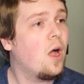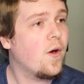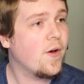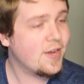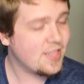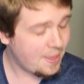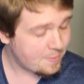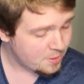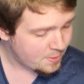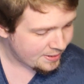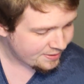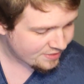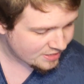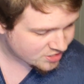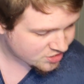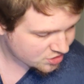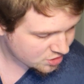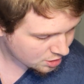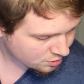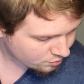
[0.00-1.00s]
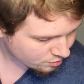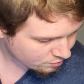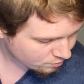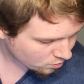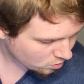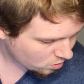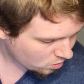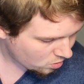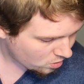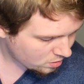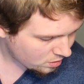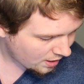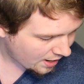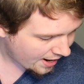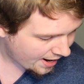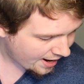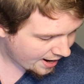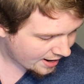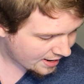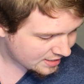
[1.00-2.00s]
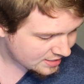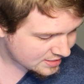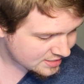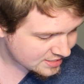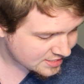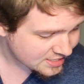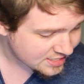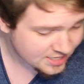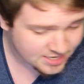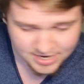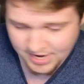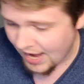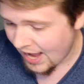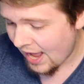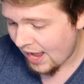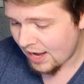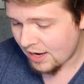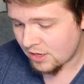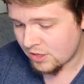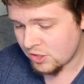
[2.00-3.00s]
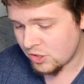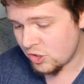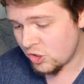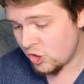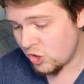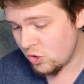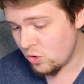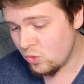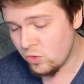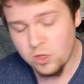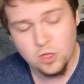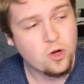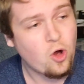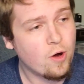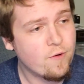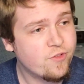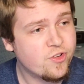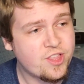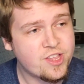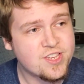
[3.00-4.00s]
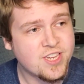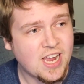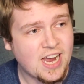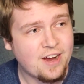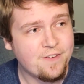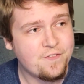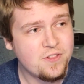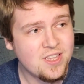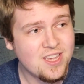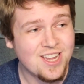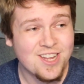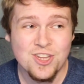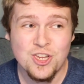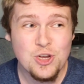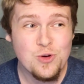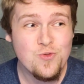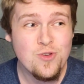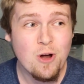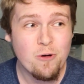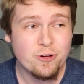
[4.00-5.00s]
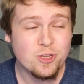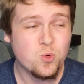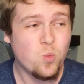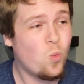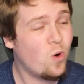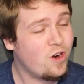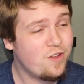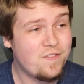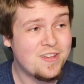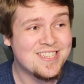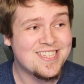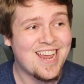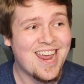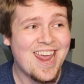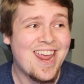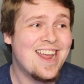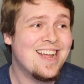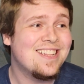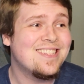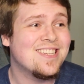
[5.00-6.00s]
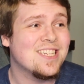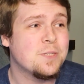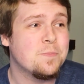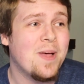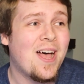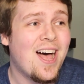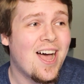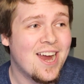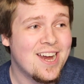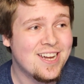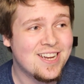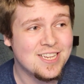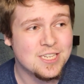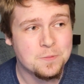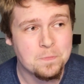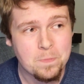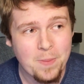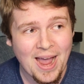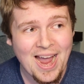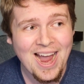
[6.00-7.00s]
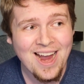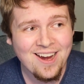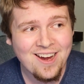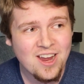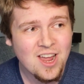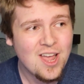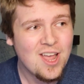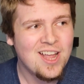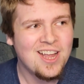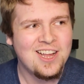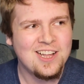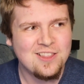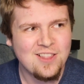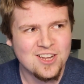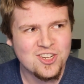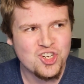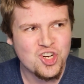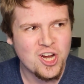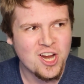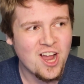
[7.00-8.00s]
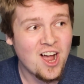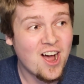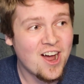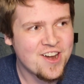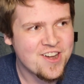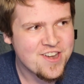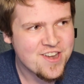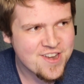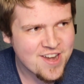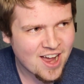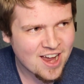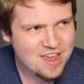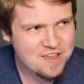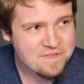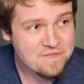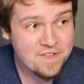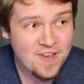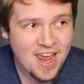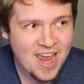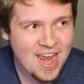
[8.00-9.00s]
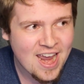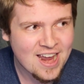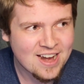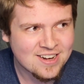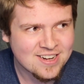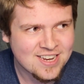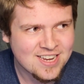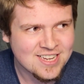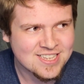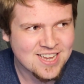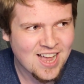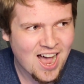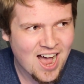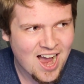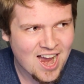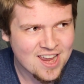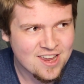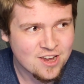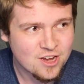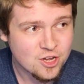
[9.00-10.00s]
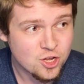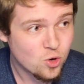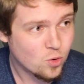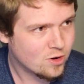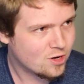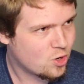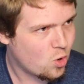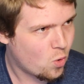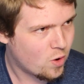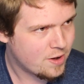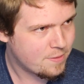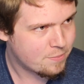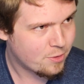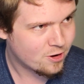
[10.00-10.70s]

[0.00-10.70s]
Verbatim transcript: All right, let me make this secret roll, and yeah, you look over this halfling and you notice one of his hands is behind his back, clutching a knife, and he's eyeing your coin